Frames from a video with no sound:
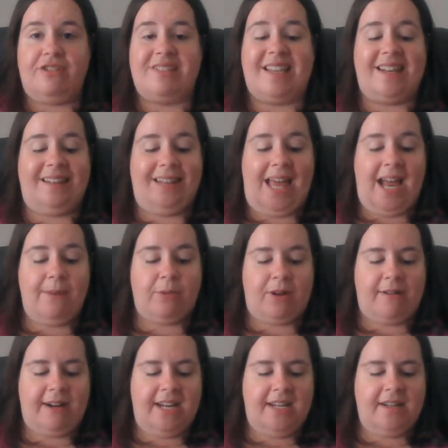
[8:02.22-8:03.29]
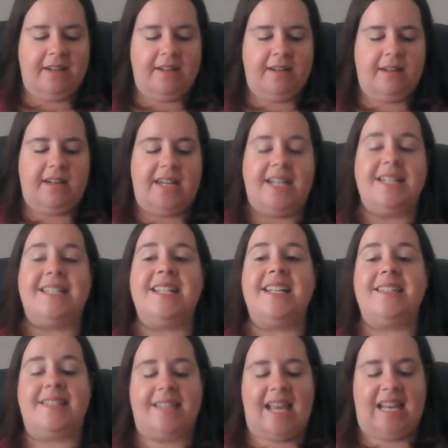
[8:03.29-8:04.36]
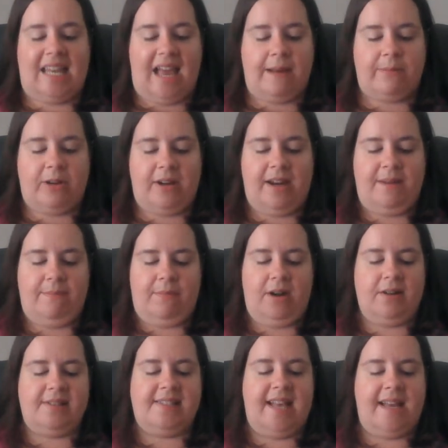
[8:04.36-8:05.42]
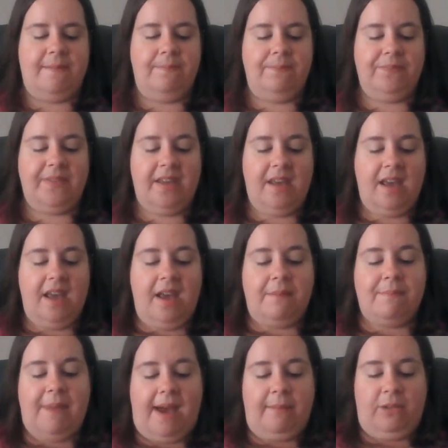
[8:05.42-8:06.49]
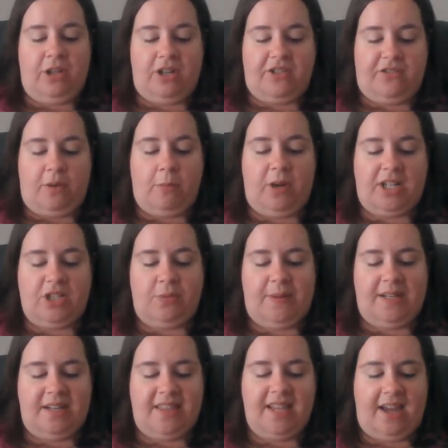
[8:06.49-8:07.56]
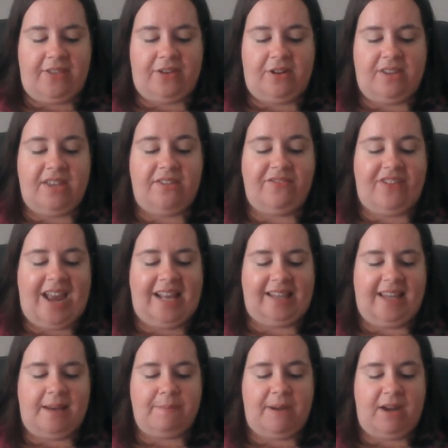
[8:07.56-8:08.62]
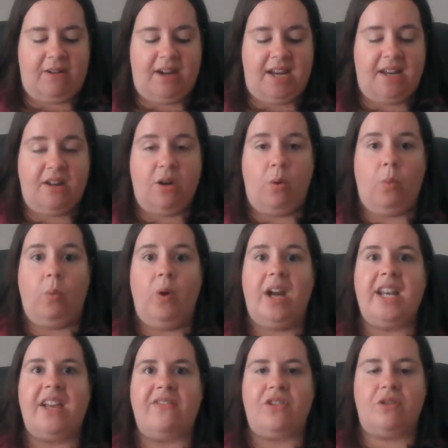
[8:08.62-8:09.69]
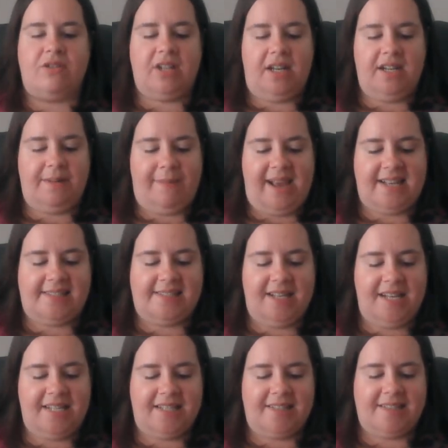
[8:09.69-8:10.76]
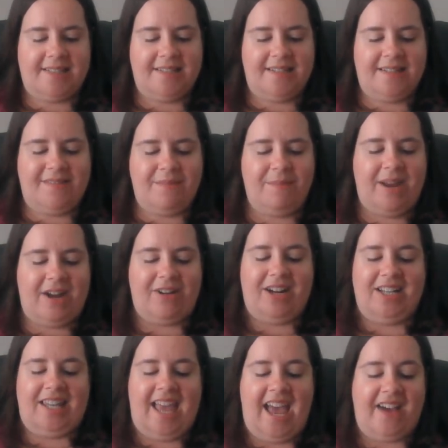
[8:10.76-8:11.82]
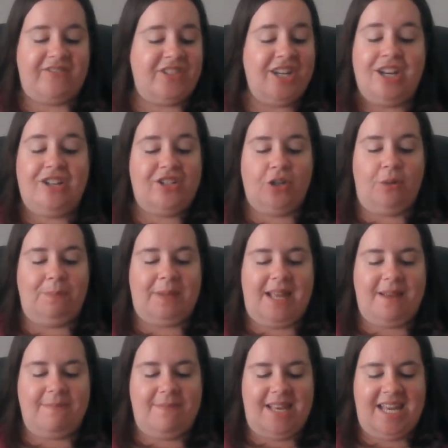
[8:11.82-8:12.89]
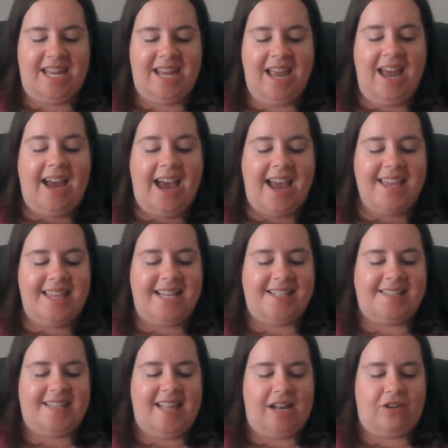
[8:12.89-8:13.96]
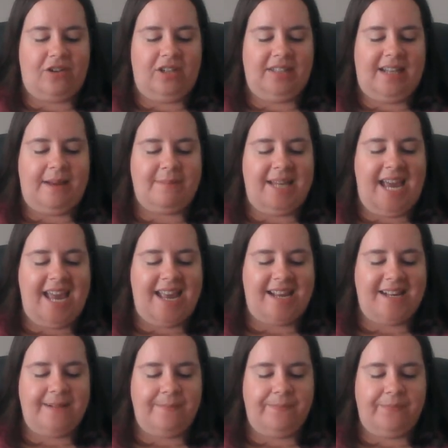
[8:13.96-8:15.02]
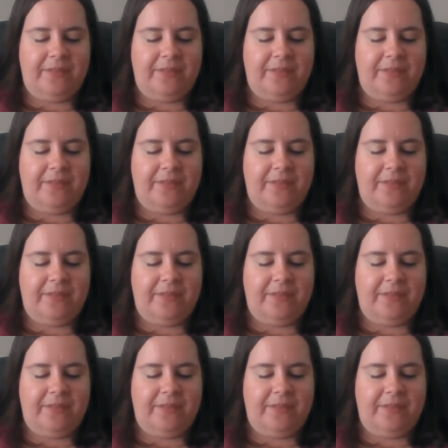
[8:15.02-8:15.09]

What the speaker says: you said library. He did say library, Mark said. Mom looked from one twin to the other and then finally at Barry. What have you done to my sons? Barry laughed. Don't blame me. I think it's that girl named Egg.